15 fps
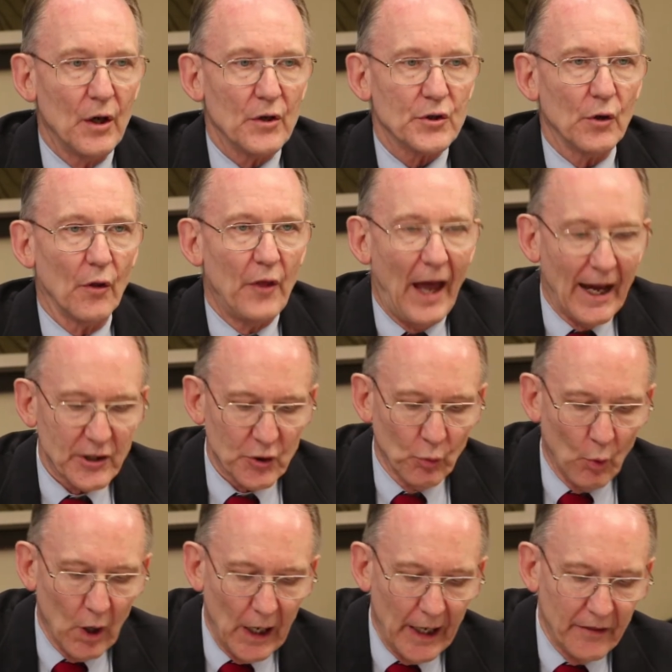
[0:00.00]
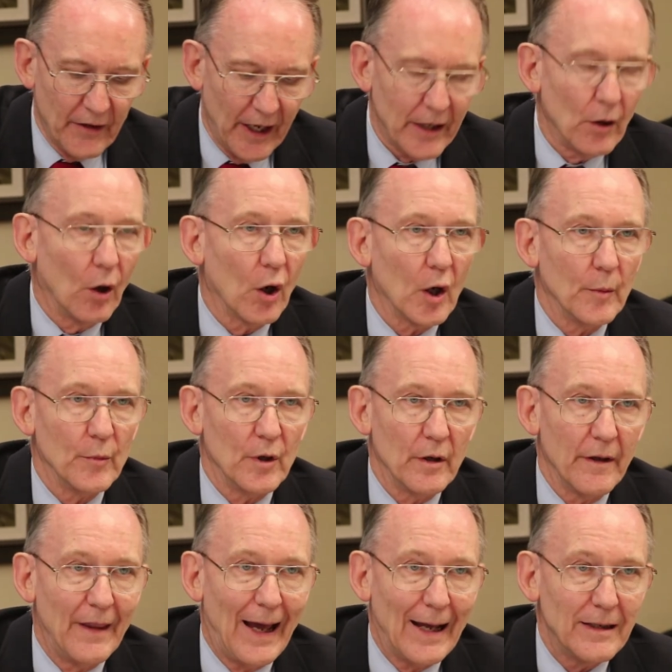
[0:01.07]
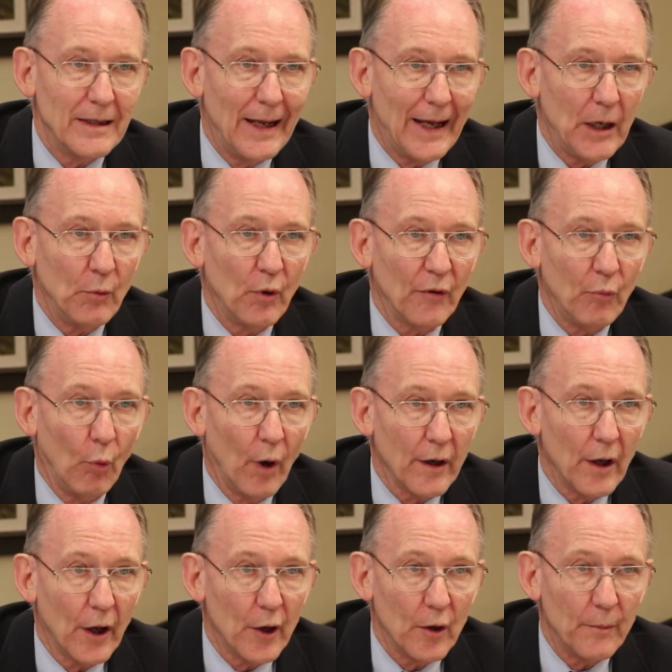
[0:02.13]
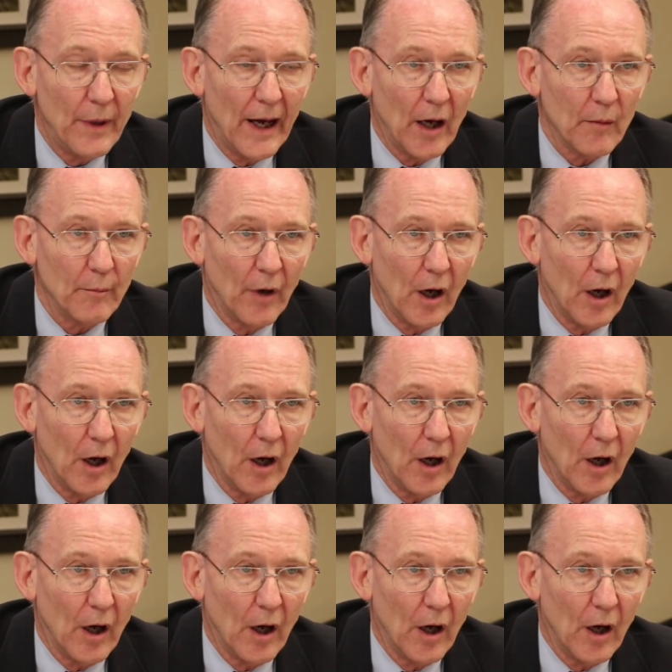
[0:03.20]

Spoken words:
so that's why they armored that day with 100-pound